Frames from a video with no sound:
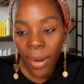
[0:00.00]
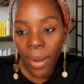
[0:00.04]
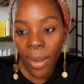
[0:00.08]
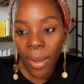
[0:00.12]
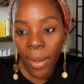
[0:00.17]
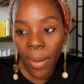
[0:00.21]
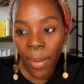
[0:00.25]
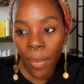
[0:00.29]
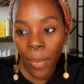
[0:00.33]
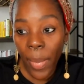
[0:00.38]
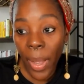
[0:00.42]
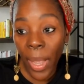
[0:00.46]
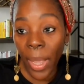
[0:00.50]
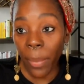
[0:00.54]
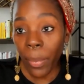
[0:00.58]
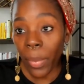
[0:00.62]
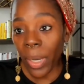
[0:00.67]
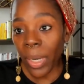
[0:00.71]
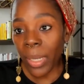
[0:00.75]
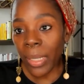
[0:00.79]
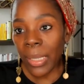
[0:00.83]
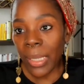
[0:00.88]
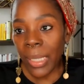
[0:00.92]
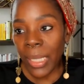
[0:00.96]
I'm
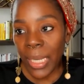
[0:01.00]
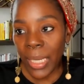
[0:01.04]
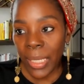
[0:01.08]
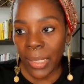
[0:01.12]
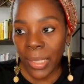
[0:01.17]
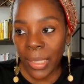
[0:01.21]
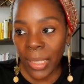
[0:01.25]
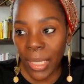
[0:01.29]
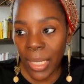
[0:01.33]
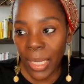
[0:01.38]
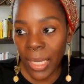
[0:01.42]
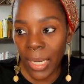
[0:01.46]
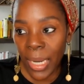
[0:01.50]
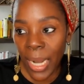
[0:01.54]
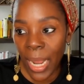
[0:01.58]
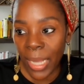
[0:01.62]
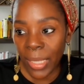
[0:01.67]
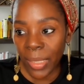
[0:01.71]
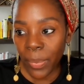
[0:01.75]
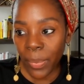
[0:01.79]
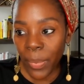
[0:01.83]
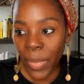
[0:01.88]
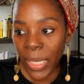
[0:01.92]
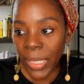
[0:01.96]
on LinkedIn
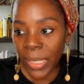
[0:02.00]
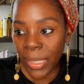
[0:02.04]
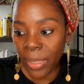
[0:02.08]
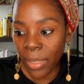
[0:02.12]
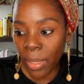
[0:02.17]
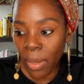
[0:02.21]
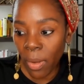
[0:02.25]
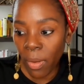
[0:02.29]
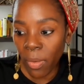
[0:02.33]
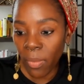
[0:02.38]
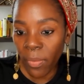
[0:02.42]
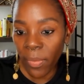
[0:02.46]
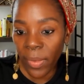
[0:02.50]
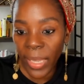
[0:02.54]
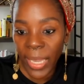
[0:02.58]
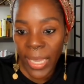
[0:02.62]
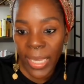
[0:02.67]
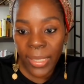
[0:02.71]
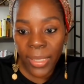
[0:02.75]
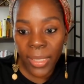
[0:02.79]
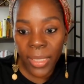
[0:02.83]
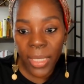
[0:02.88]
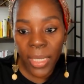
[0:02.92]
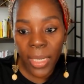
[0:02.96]
as myself,
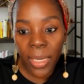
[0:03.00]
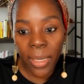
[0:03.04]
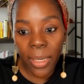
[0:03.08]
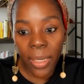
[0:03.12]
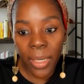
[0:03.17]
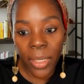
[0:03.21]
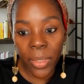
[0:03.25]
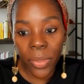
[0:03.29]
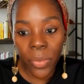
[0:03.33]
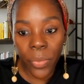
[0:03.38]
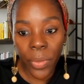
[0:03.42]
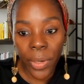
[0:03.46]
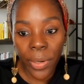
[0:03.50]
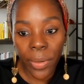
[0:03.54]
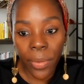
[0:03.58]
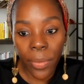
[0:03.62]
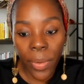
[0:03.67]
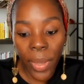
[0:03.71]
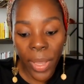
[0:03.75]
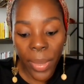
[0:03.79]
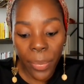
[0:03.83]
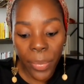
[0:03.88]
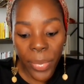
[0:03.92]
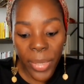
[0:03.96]
Kezia
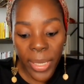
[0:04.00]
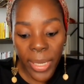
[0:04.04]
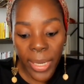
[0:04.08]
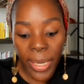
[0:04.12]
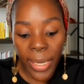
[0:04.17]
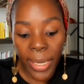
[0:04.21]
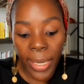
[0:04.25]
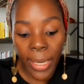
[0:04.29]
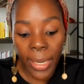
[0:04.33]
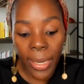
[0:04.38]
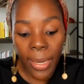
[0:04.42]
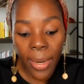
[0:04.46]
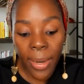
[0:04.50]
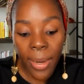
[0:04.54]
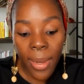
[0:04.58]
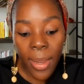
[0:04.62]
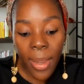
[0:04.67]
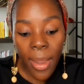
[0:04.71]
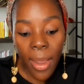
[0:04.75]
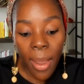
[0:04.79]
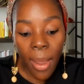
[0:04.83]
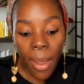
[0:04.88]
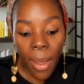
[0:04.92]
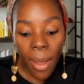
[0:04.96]
Israel MBA.
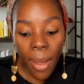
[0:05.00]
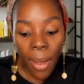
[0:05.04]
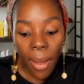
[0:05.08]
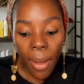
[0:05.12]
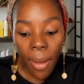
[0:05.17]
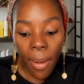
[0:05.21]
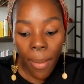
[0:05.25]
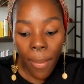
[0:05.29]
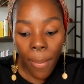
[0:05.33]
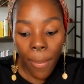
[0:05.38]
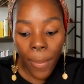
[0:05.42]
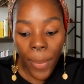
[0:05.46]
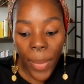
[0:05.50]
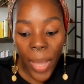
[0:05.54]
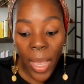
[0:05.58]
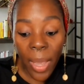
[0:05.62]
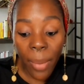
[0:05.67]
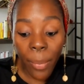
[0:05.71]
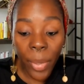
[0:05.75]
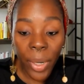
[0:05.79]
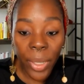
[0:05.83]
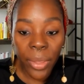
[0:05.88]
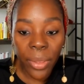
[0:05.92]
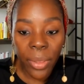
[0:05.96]
I'm
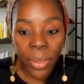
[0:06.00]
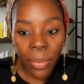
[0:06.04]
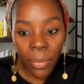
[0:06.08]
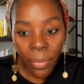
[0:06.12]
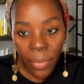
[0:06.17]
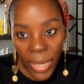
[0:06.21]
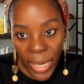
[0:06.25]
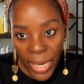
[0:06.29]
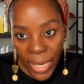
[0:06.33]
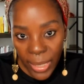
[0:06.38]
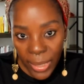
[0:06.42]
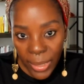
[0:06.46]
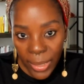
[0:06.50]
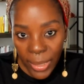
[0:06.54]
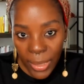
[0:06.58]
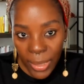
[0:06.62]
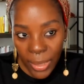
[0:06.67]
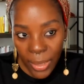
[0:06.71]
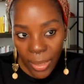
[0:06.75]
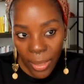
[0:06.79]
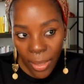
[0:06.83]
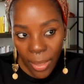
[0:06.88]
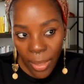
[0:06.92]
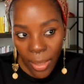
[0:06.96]
on
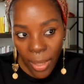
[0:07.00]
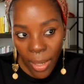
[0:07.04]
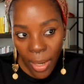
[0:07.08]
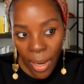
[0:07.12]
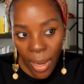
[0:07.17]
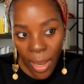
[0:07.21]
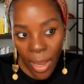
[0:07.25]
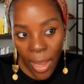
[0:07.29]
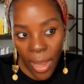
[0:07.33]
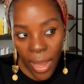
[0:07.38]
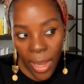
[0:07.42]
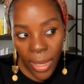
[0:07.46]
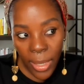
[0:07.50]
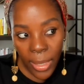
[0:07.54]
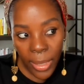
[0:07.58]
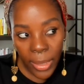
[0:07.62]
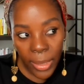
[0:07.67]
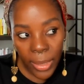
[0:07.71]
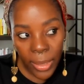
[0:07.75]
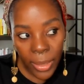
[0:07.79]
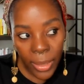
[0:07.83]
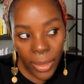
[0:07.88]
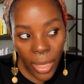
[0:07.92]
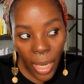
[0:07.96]
Threads
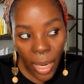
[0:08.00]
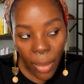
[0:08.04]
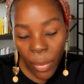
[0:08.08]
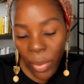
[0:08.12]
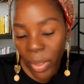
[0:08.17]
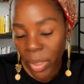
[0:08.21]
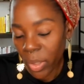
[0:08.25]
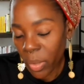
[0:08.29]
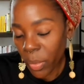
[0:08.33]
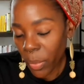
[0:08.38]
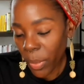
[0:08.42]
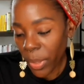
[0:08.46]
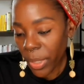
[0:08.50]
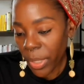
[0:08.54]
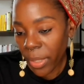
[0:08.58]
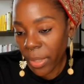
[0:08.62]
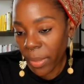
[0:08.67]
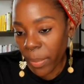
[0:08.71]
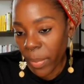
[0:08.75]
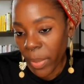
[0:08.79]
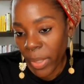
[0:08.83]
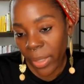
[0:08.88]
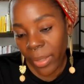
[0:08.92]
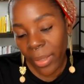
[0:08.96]
and I'm on
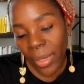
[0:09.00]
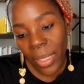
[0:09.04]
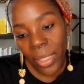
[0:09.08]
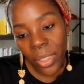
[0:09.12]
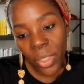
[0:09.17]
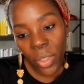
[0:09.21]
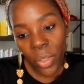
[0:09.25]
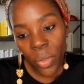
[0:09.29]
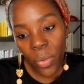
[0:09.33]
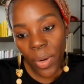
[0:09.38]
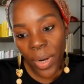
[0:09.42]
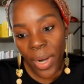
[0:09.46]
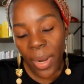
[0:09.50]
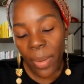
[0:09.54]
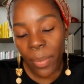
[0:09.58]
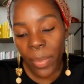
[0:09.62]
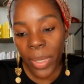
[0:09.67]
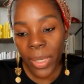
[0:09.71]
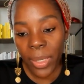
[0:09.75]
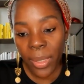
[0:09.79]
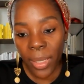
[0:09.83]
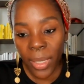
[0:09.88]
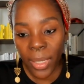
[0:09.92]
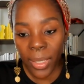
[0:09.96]
Twitter, but Instagram
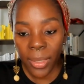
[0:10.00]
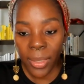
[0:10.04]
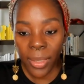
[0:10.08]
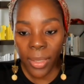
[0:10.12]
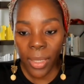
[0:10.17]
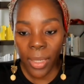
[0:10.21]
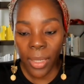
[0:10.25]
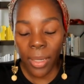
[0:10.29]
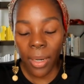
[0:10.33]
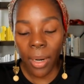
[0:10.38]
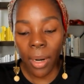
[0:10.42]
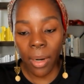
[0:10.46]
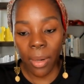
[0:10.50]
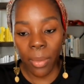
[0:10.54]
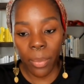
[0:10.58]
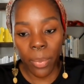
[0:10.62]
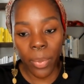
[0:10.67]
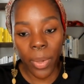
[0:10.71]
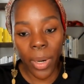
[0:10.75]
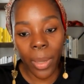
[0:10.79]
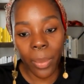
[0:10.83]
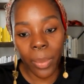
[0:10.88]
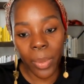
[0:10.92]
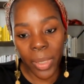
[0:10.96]
and LinkedIn are
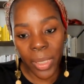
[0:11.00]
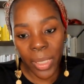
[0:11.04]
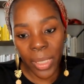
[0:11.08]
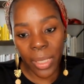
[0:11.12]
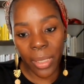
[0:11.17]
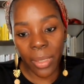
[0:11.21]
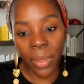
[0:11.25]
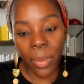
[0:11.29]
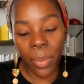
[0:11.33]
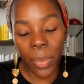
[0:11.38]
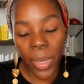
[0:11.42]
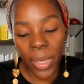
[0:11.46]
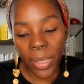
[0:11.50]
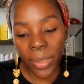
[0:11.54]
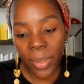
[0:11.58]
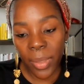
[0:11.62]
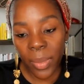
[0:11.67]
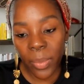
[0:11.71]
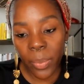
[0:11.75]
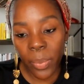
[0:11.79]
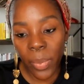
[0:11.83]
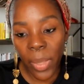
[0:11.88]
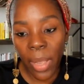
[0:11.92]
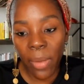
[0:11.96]
probably the
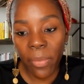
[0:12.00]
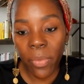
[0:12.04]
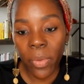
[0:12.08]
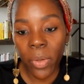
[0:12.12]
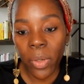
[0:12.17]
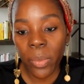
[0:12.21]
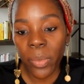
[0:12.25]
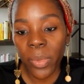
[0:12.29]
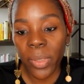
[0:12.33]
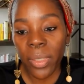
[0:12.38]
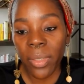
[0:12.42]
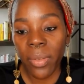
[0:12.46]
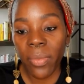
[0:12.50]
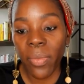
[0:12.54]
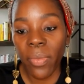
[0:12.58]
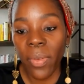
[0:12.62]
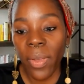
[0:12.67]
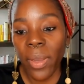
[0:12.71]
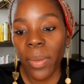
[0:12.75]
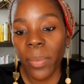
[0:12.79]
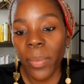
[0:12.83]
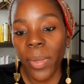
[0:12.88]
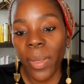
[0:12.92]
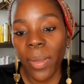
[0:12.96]
best platforms to
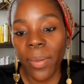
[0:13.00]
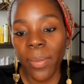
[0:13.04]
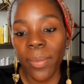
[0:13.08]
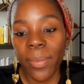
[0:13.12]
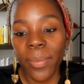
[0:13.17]
find me.